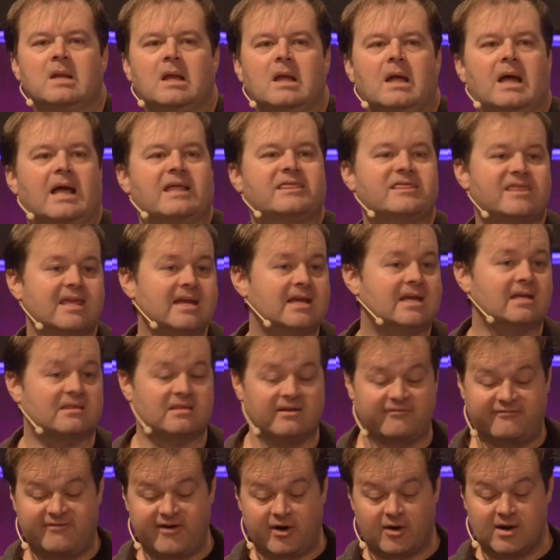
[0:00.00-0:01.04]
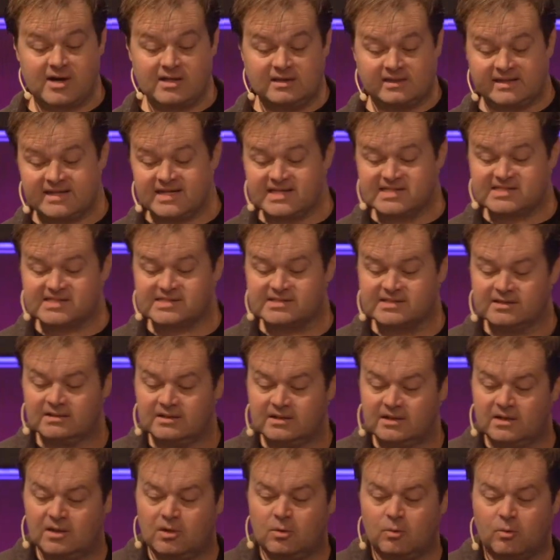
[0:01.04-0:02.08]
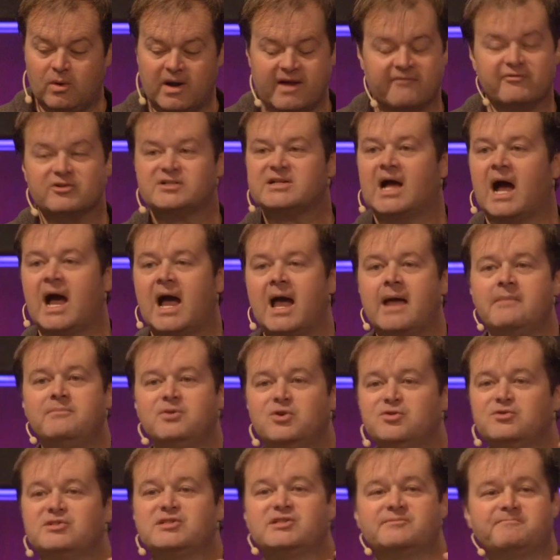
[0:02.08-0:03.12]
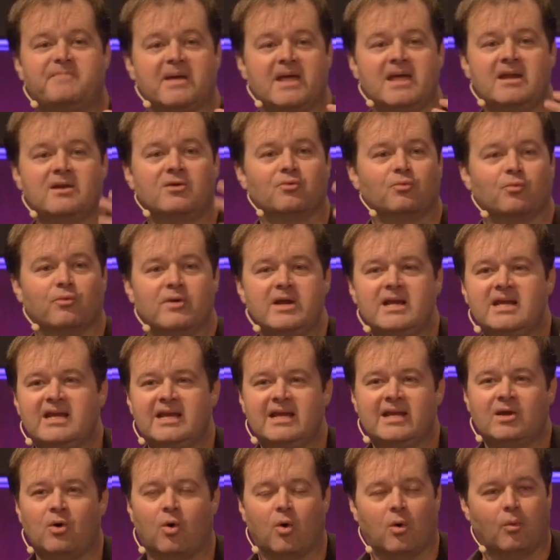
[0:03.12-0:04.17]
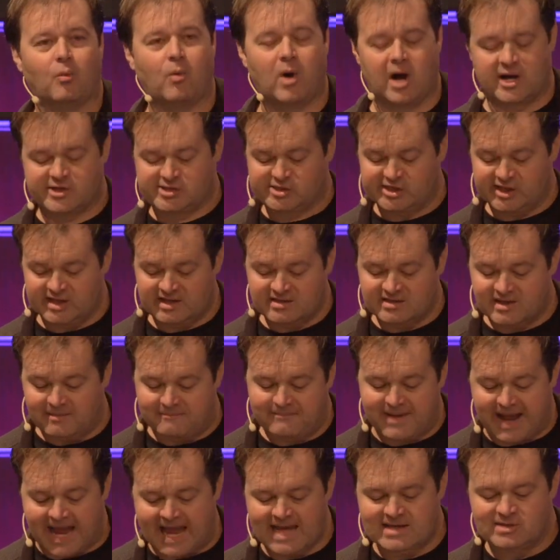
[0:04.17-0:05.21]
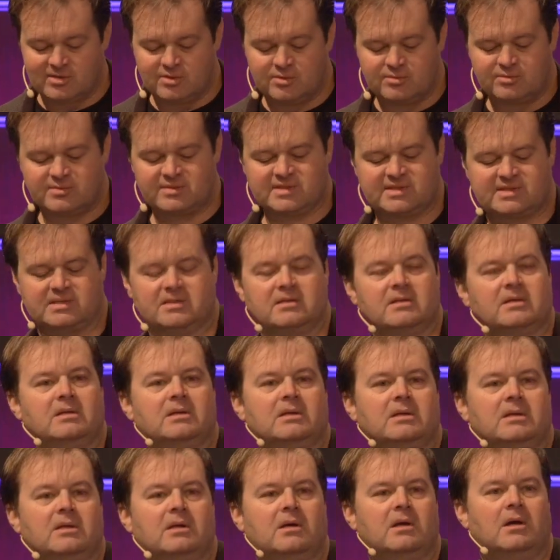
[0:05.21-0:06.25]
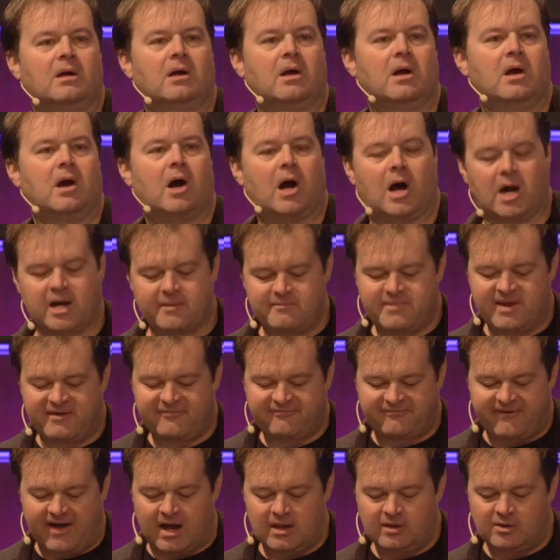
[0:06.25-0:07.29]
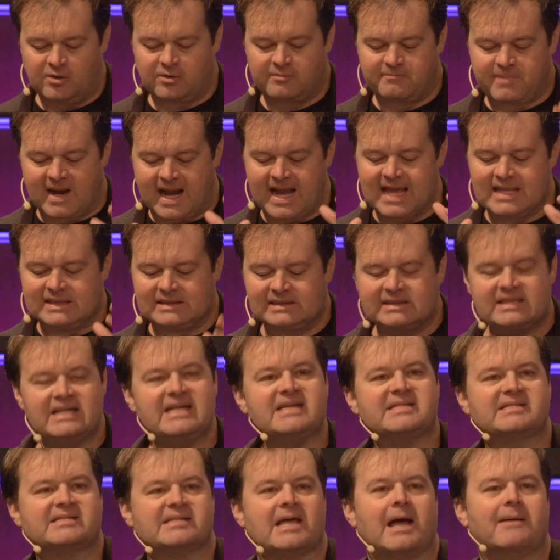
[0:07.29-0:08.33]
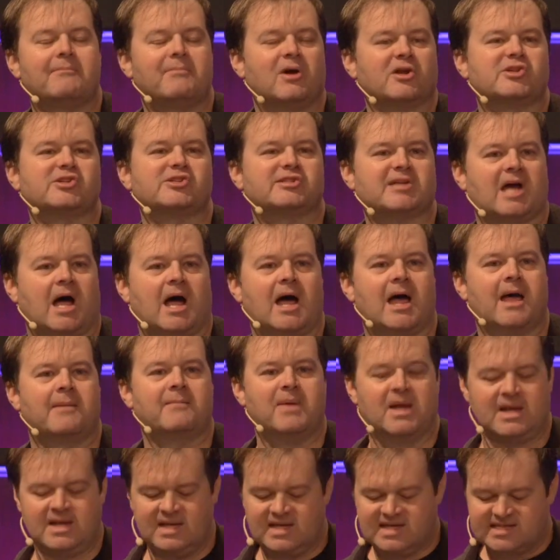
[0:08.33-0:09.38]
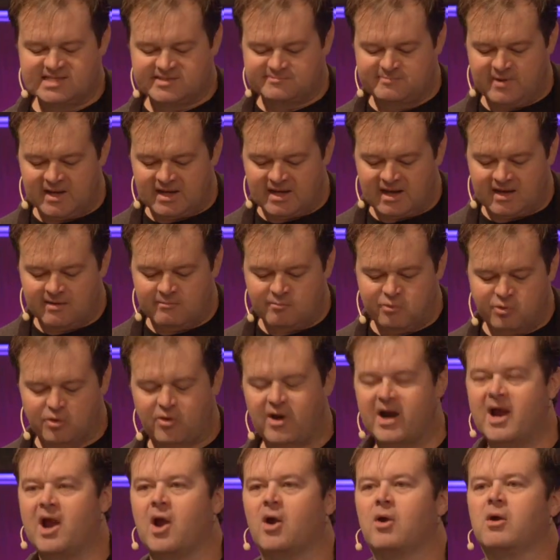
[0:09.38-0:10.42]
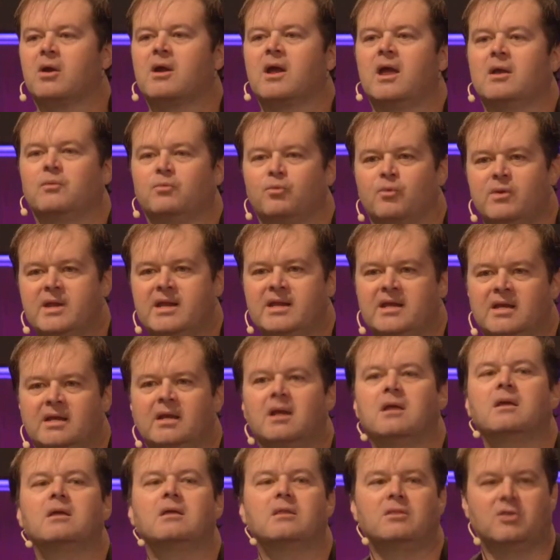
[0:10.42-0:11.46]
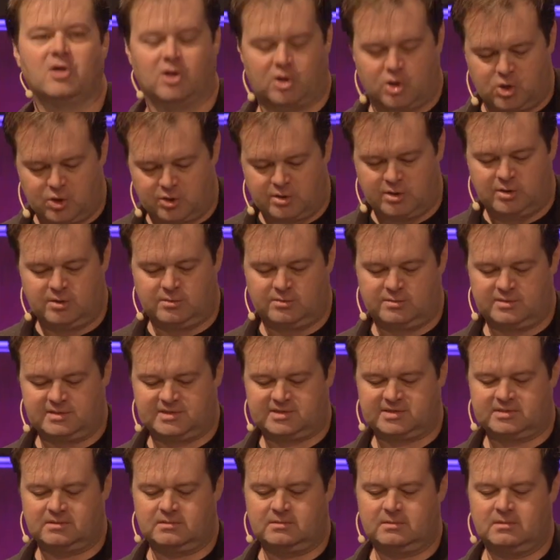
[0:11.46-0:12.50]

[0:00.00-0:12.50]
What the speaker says: I think at the very least, whatever time you spend reading or watching the bad news ought to be followed by at least that much time spent in prayer and reading the good news.